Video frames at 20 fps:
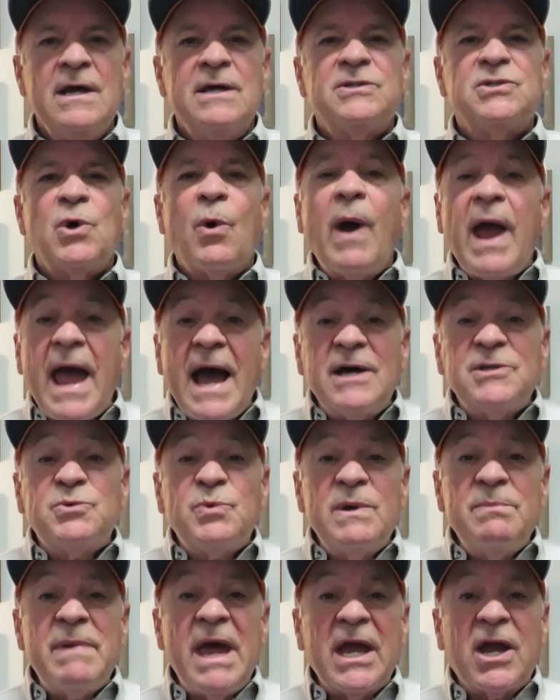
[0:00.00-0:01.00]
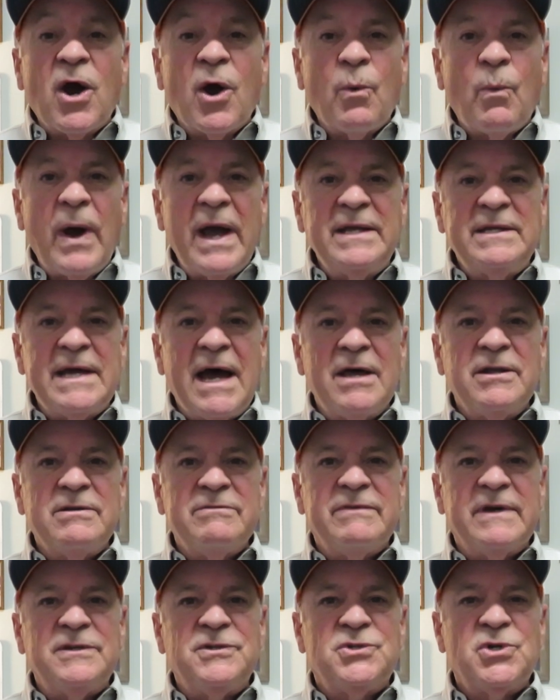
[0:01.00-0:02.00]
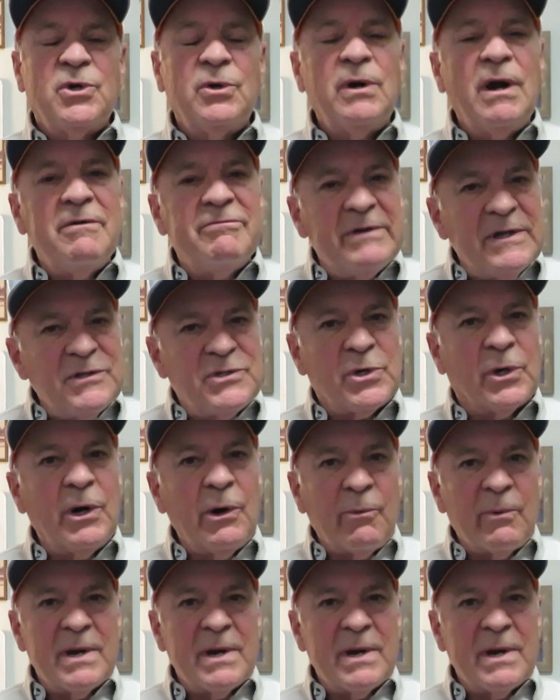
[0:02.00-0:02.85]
So as we make our way down to Ventura, Ventura